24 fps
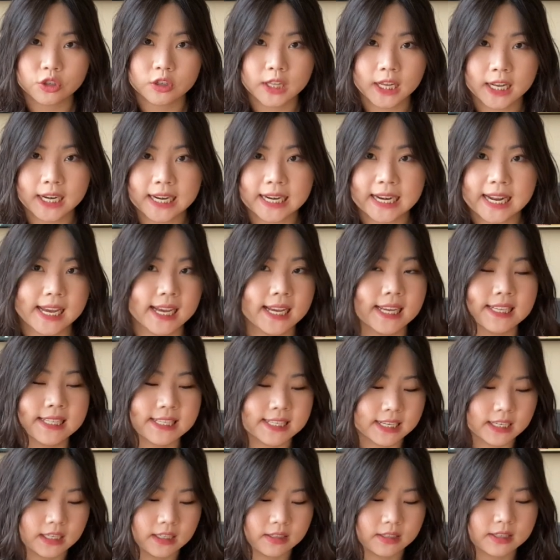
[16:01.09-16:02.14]
that it has,
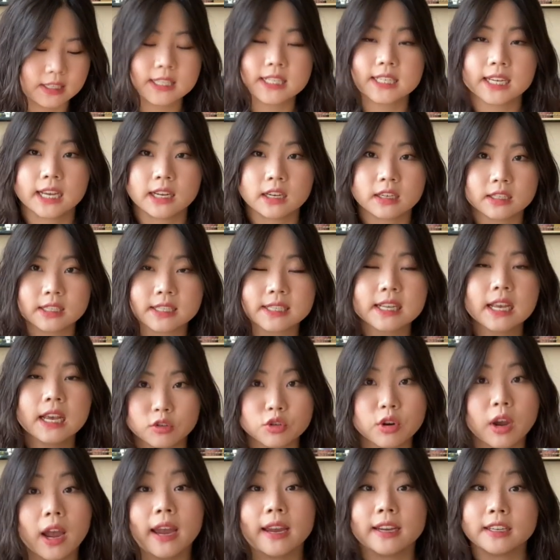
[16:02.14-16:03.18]
and instead it's
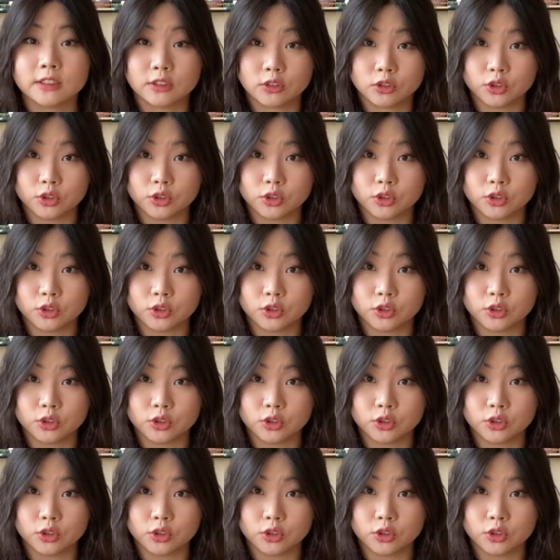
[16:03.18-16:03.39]
trying